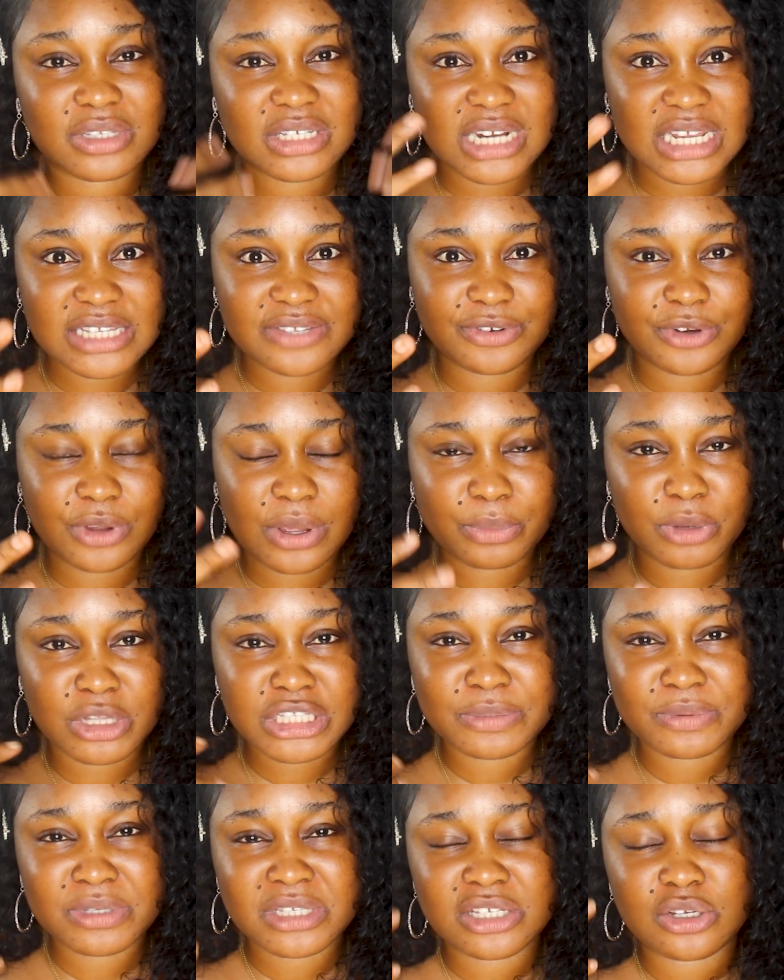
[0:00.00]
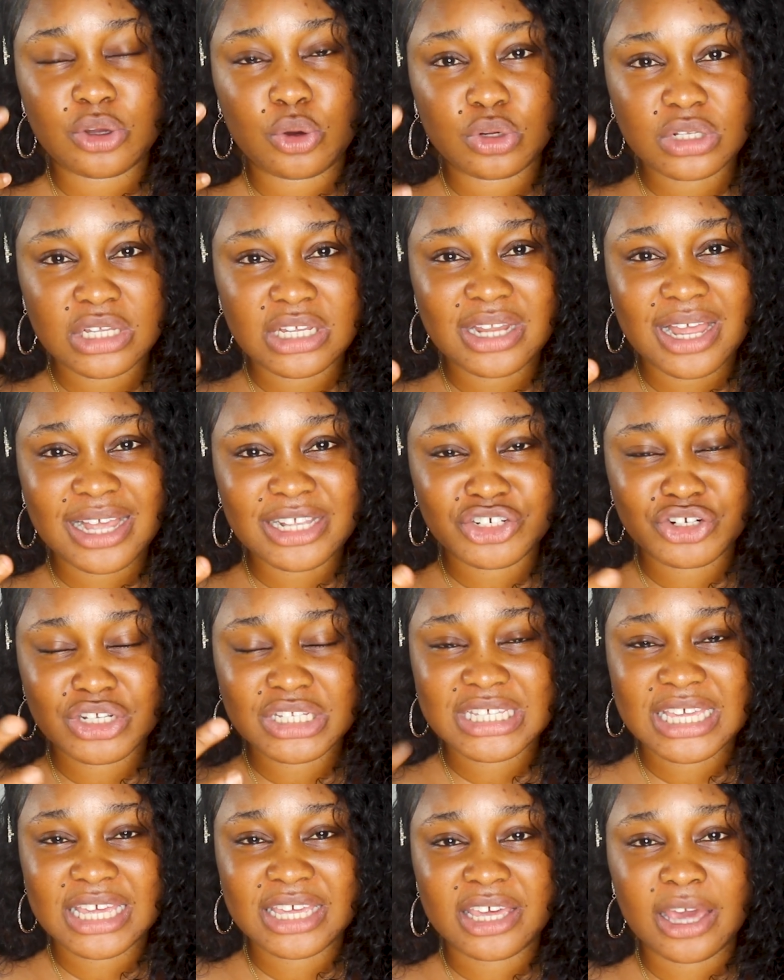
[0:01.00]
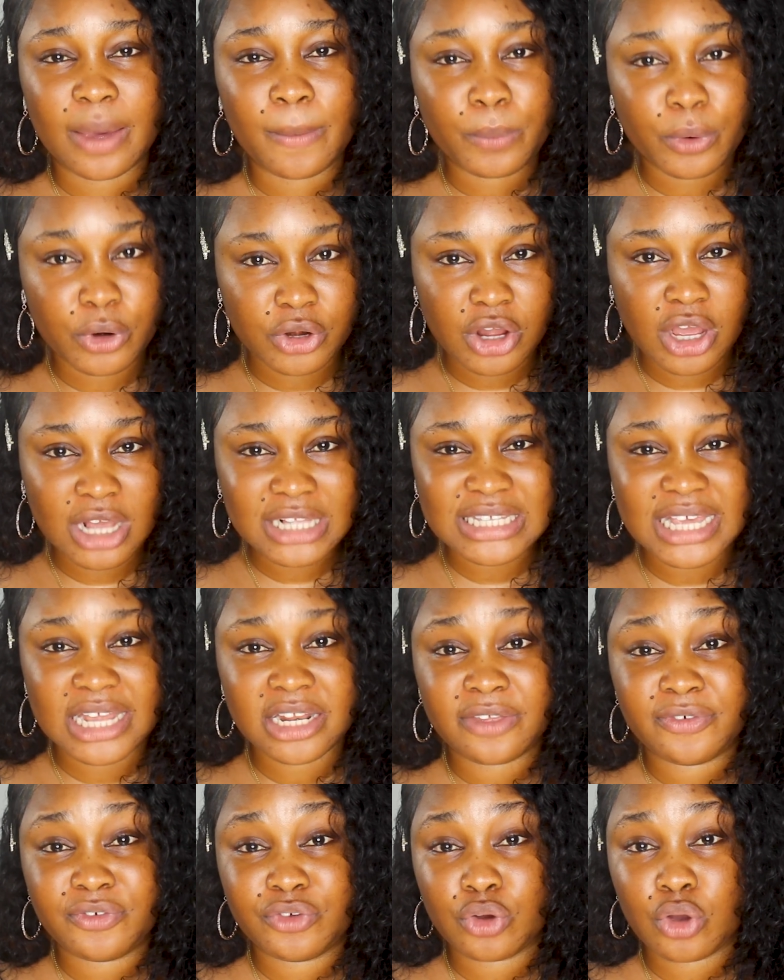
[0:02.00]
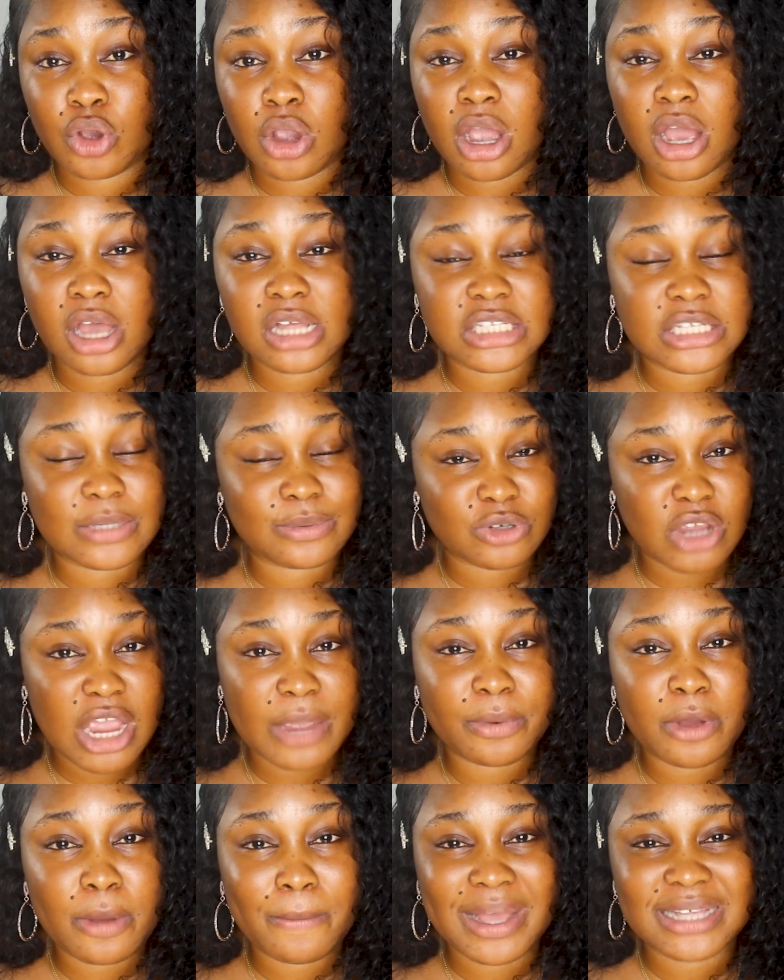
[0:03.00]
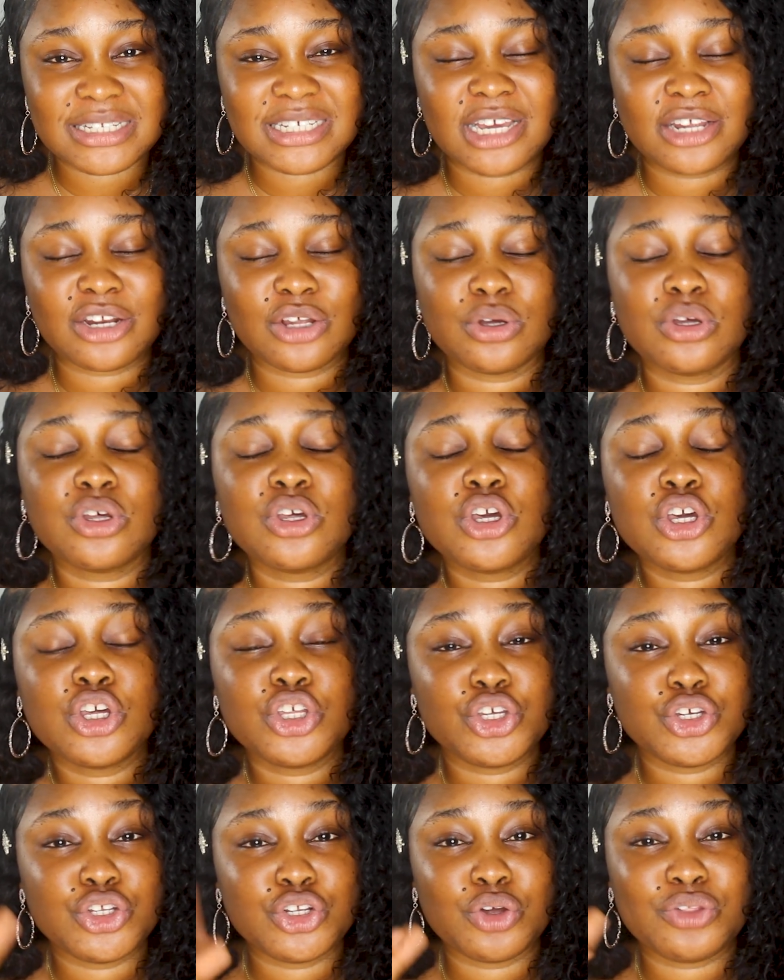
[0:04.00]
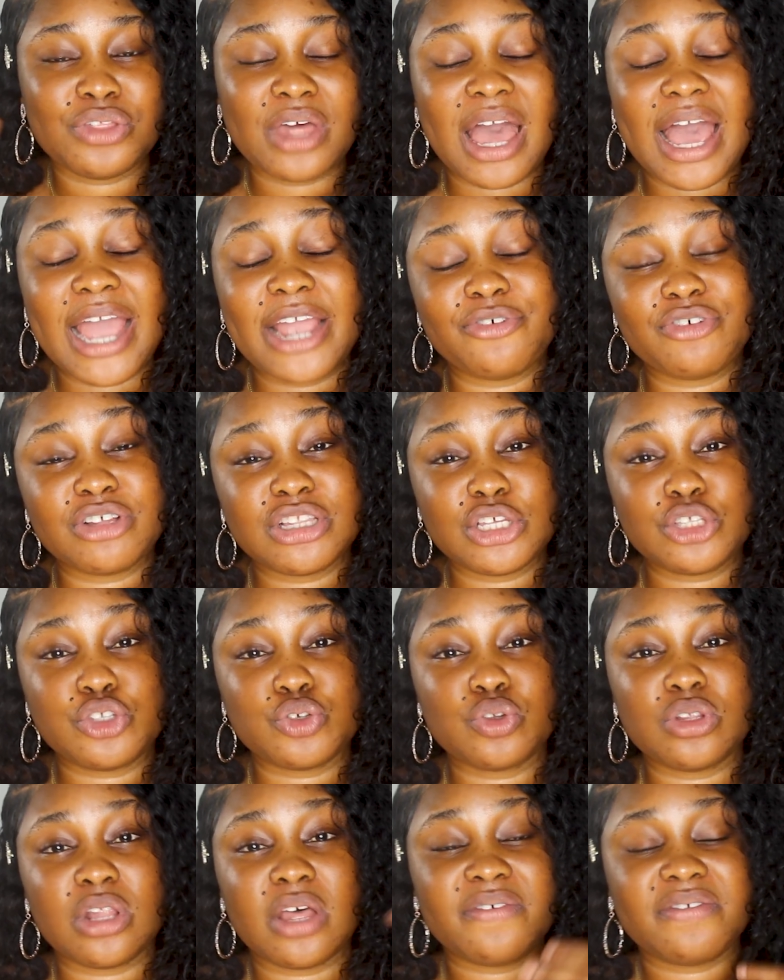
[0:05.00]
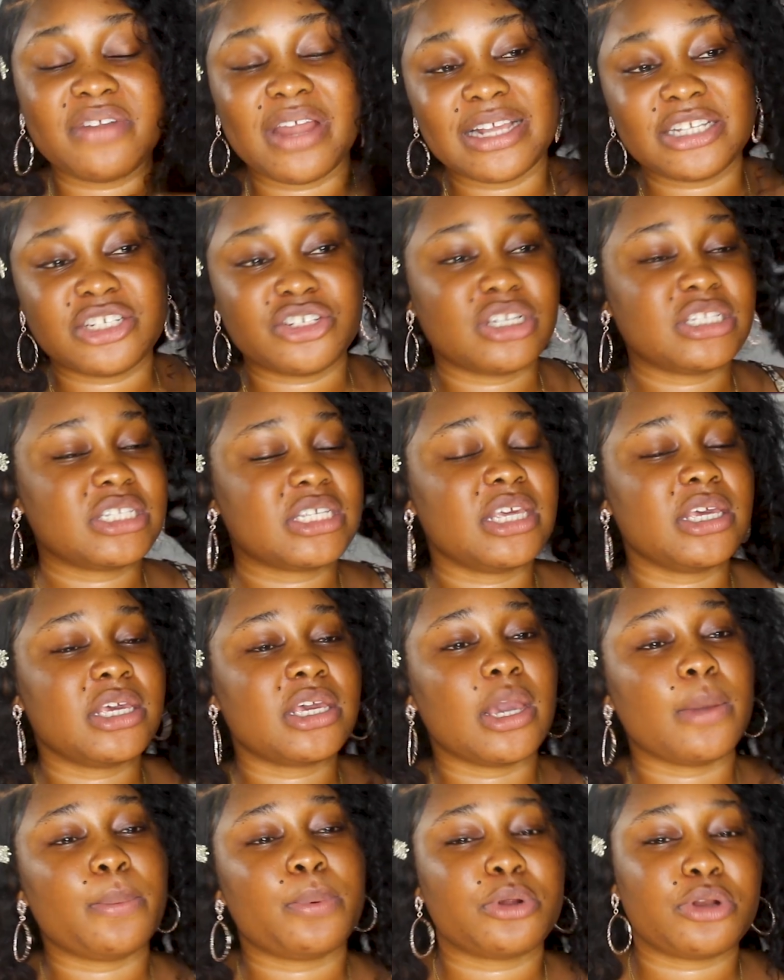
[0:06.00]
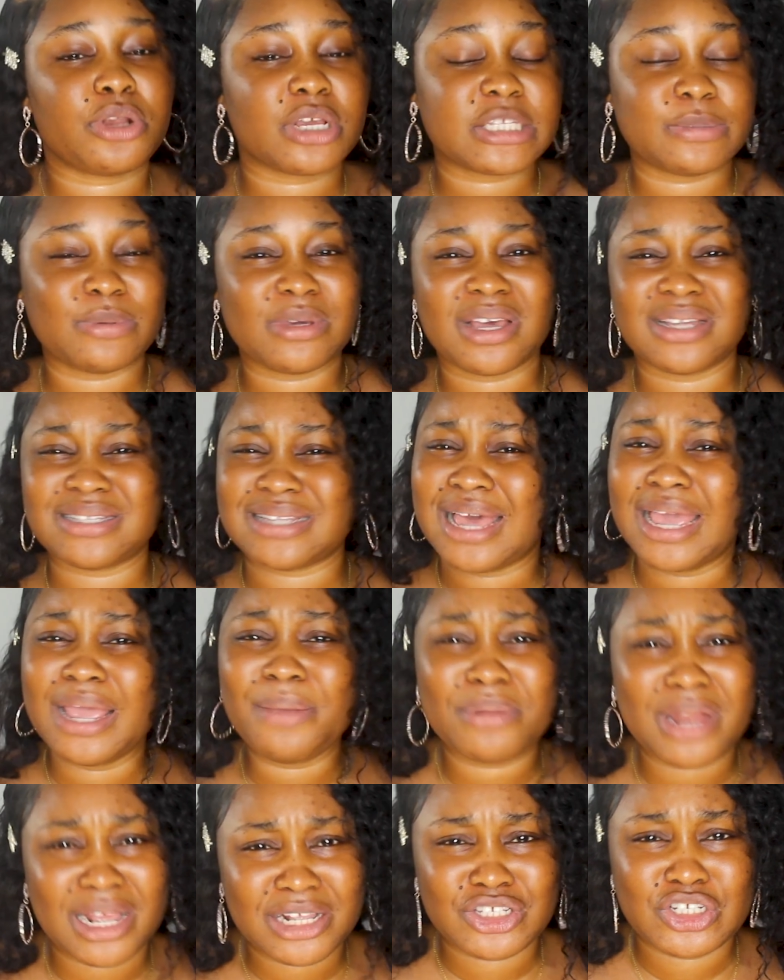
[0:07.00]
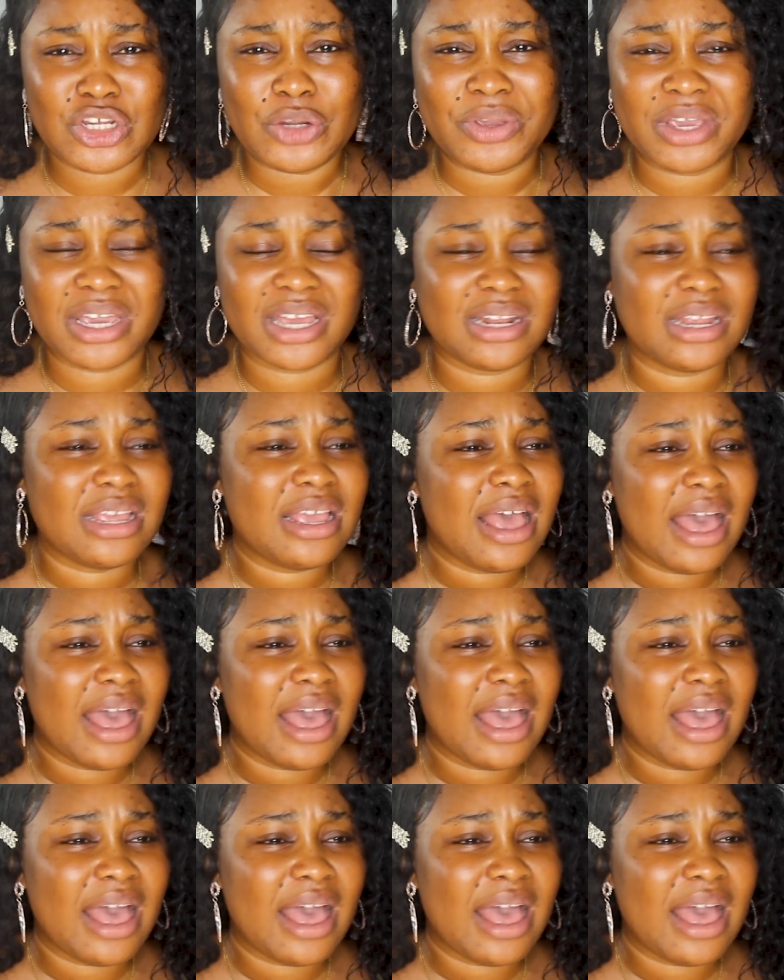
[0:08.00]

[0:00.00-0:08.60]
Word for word: So today's video I'm going to be using only Nigerian skincare products and if you're a subscriber on my channel you know that I really do love Nigerian skincare products because I am Nigerian.